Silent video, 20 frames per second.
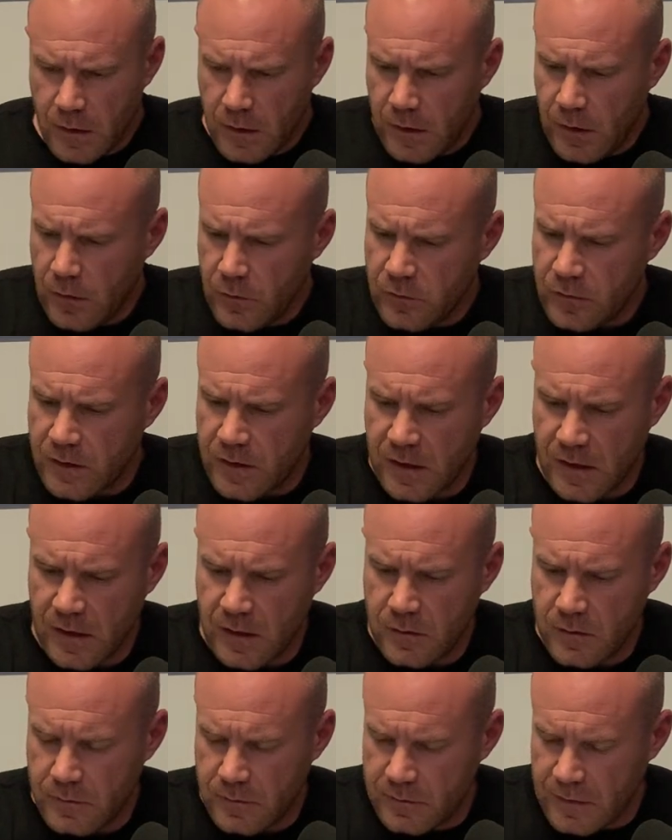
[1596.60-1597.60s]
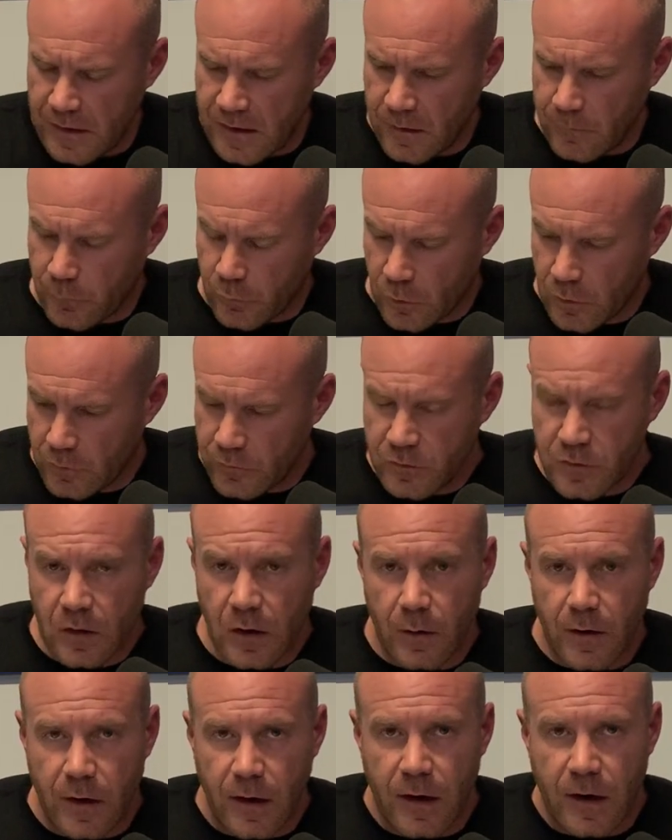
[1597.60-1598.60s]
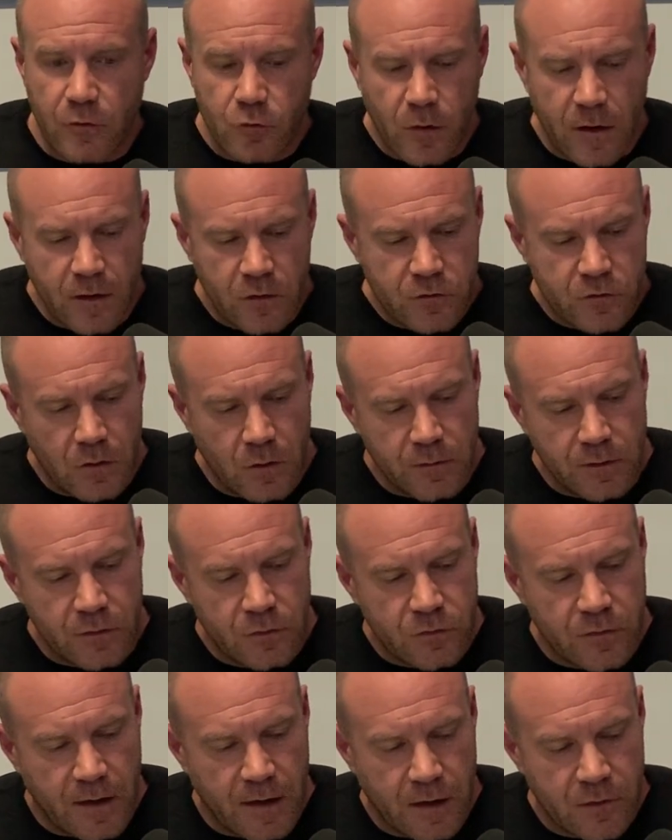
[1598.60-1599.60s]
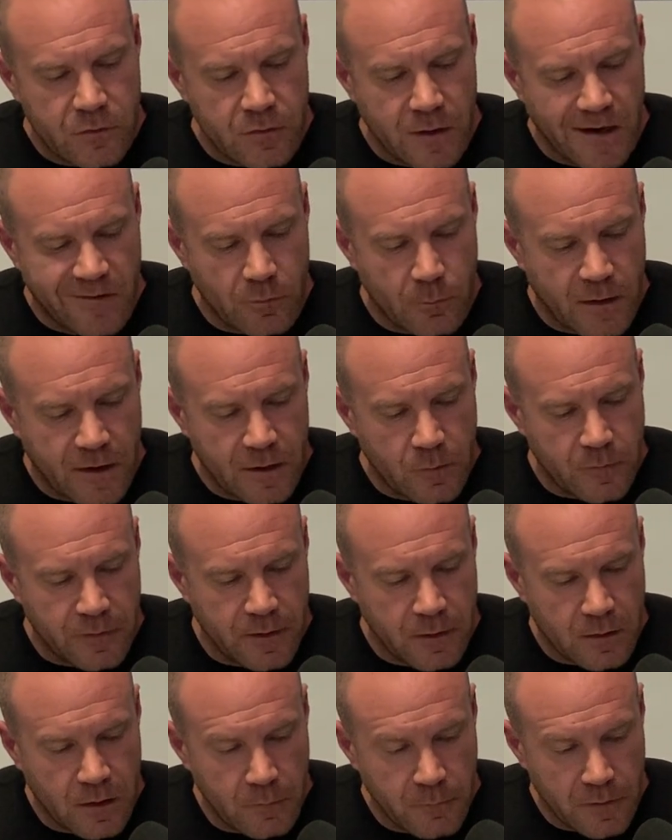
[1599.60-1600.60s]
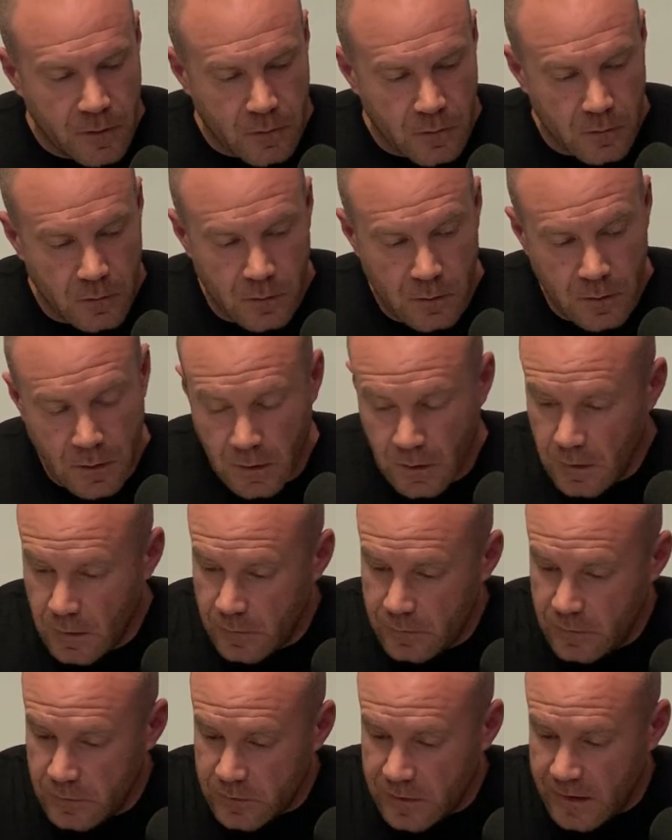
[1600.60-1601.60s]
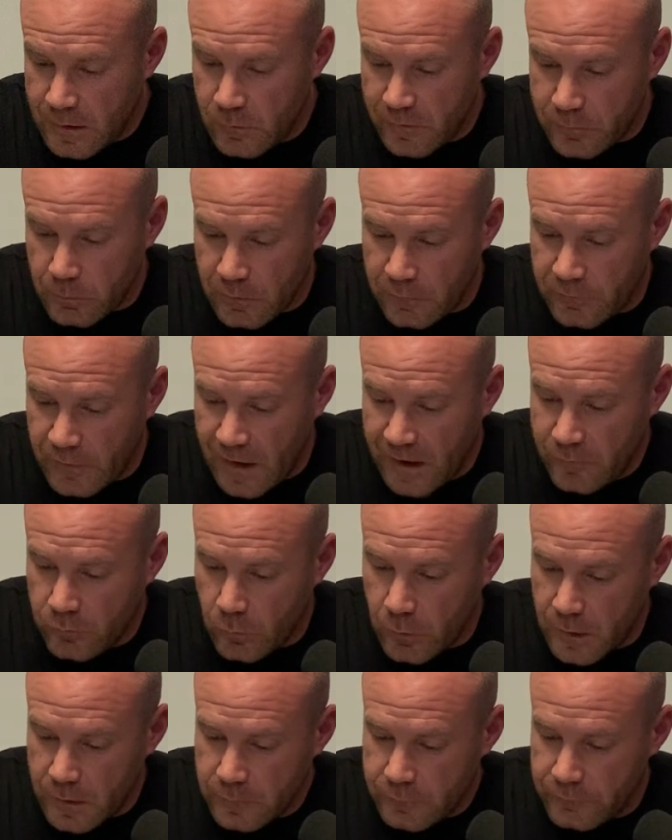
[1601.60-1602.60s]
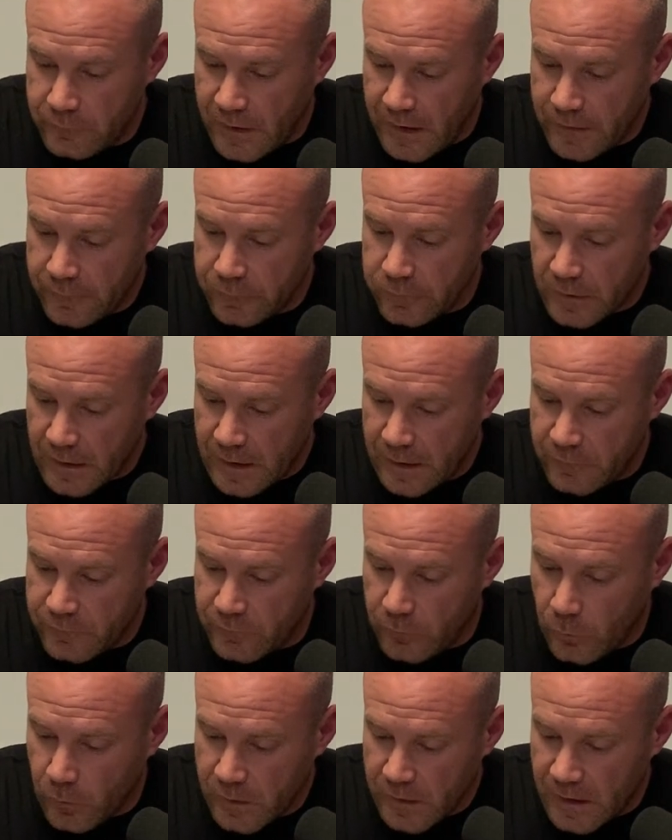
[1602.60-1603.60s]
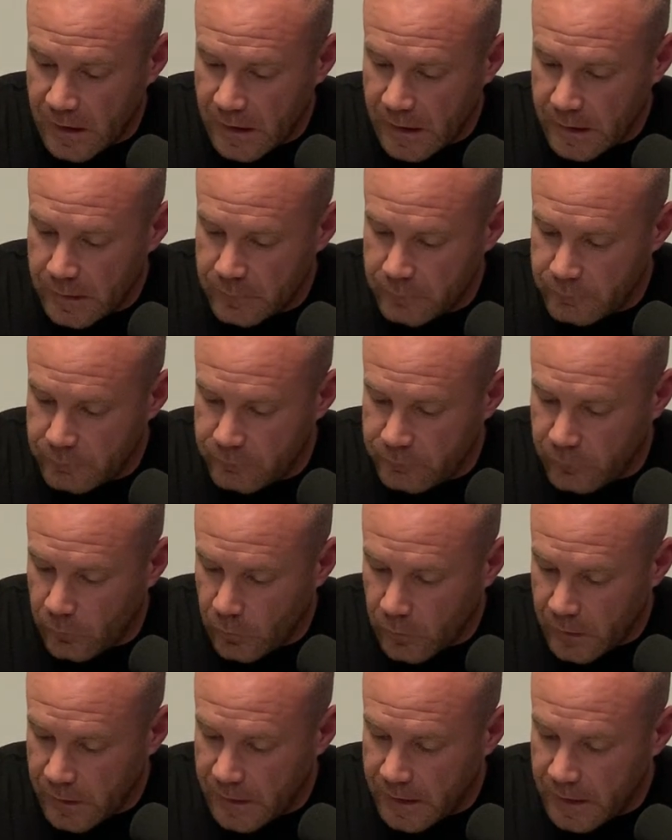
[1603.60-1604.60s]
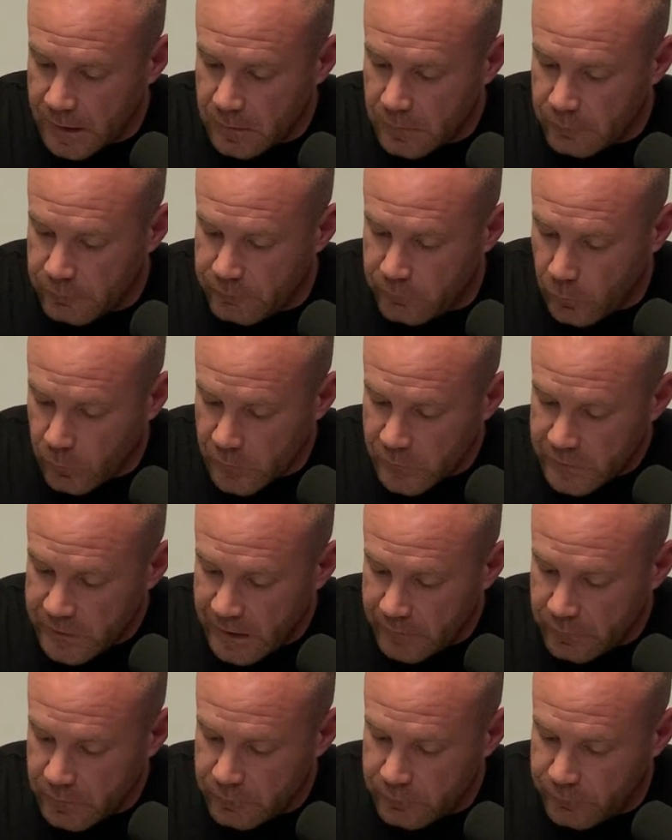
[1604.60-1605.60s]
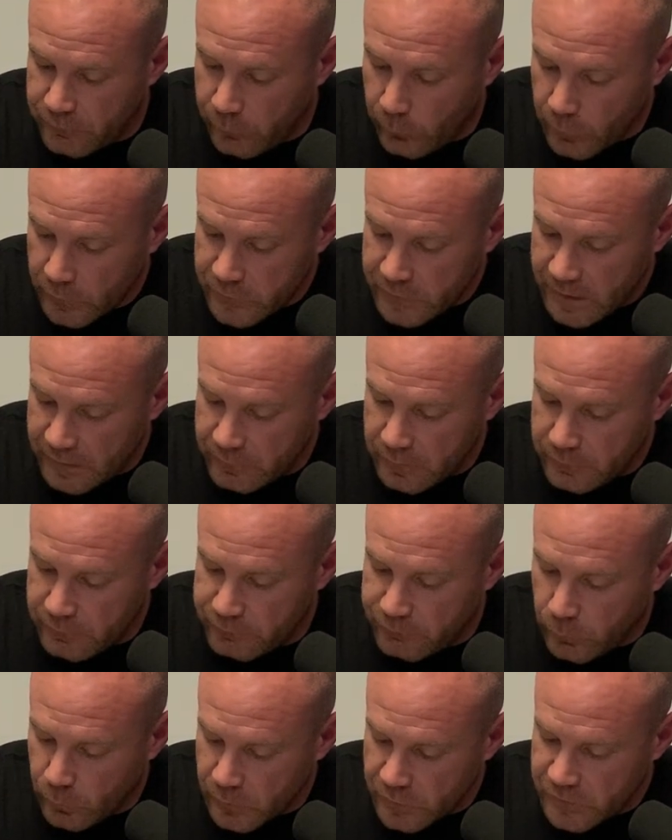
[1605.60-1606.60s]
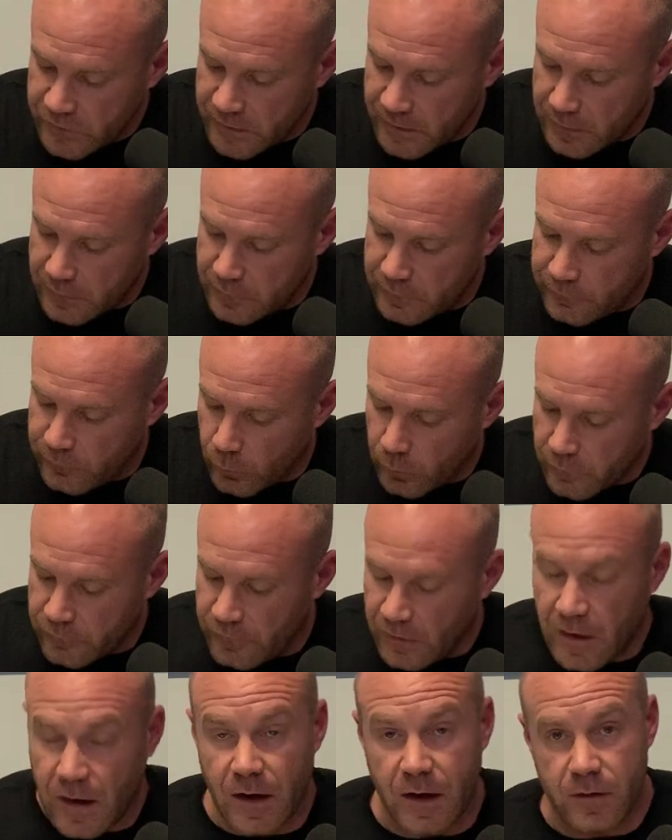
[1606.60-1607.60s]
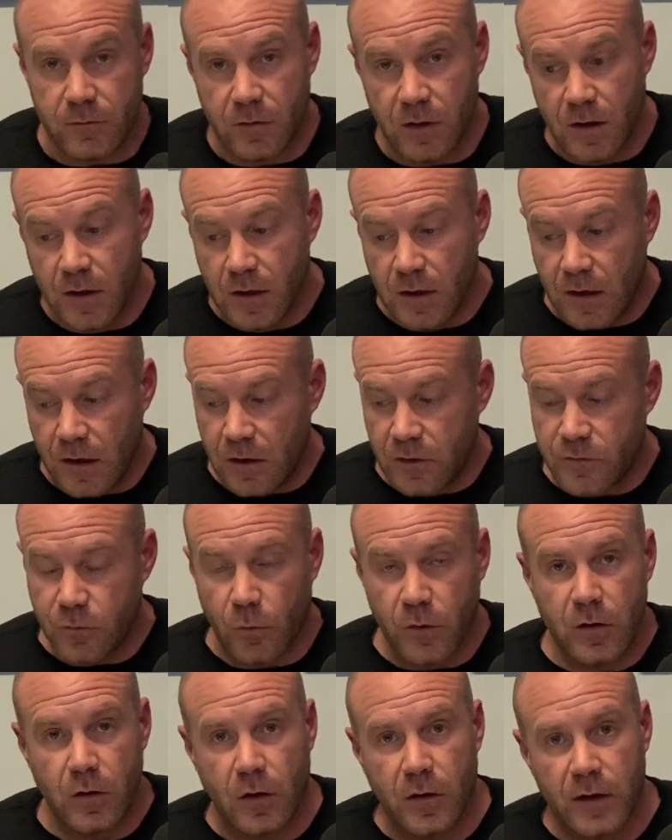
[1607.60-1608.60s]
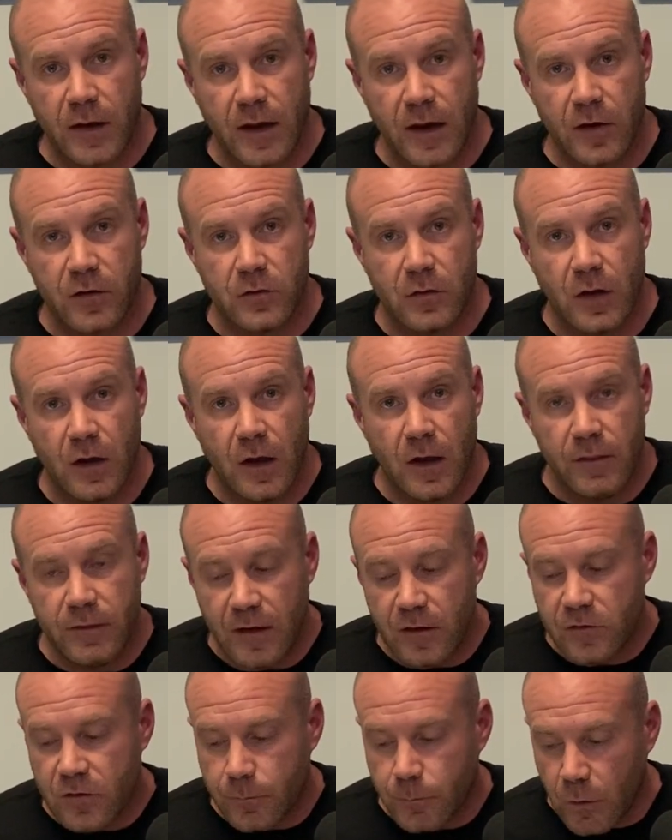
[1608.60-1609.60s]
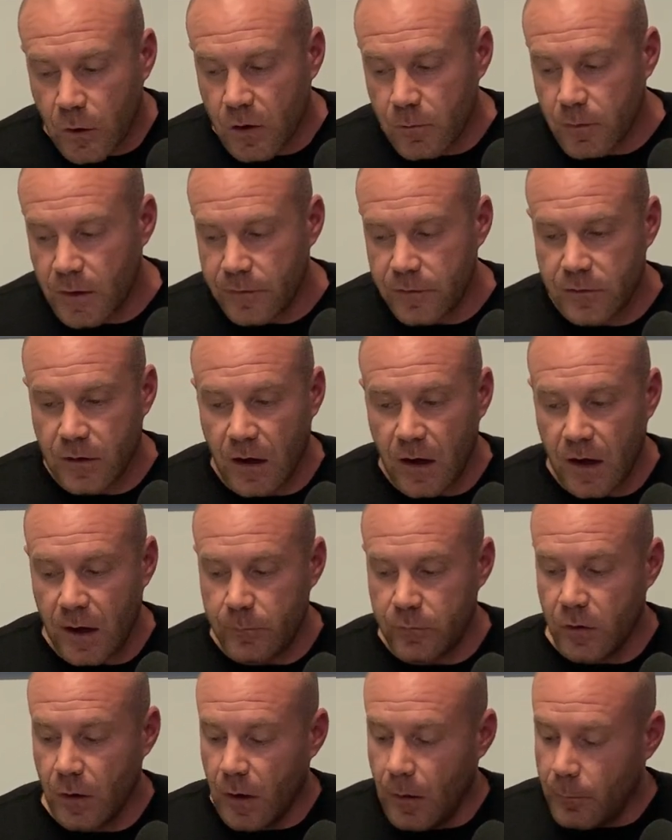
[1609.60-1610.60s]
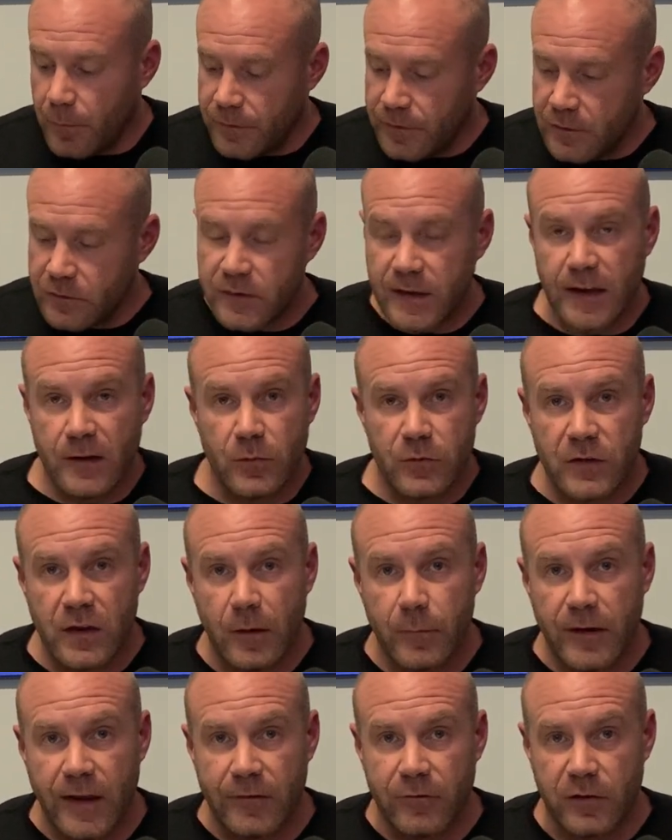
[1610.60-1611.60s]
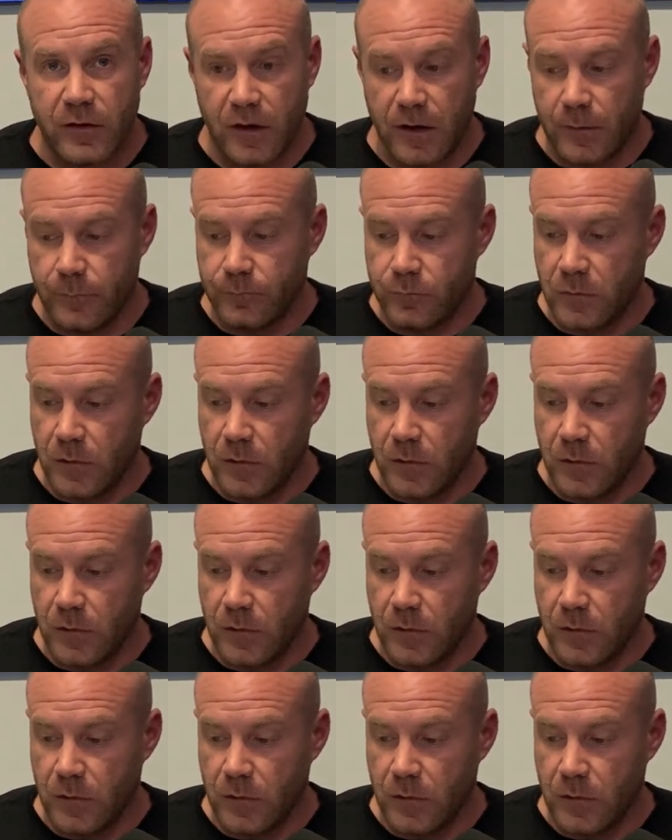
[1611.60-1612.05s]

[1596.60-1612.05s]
Here's a kid that improves. And I try to show these things to everybody when they come here. This kid went from a 5'1", 5 flat, 4'9", 4'8", 4'7", 4'7", 4'6", 4'5", and his 40-yard dash. These are per month times, but this kid was coming every day.